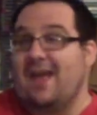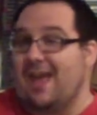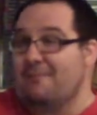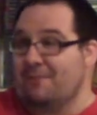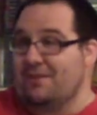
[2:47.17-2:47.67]

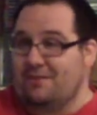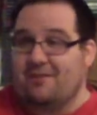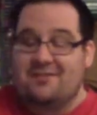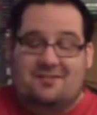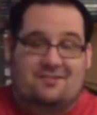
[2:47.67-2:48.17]
And
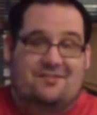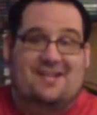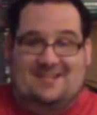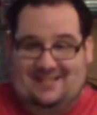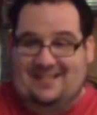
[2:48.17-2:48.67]
Minoru
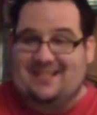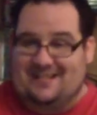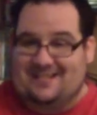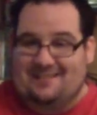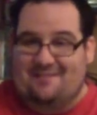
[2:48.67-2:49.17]
Suzuki sits at
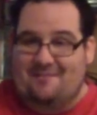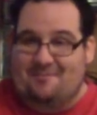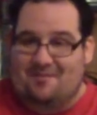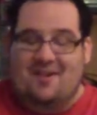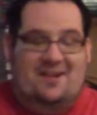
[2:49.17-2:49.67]
0
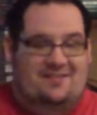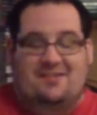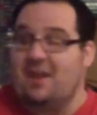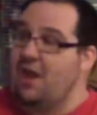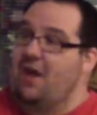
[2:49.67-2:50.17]

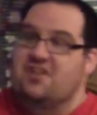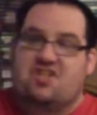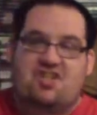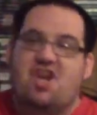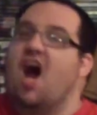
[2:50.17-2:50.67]
points.
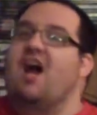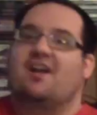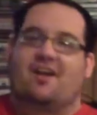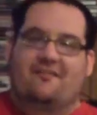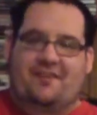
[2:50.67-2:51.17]

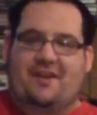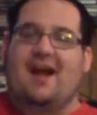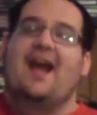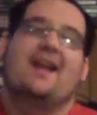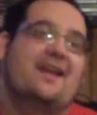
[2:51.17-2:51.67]
Shocker of the
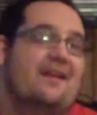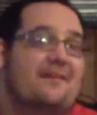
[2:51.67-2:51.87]
night.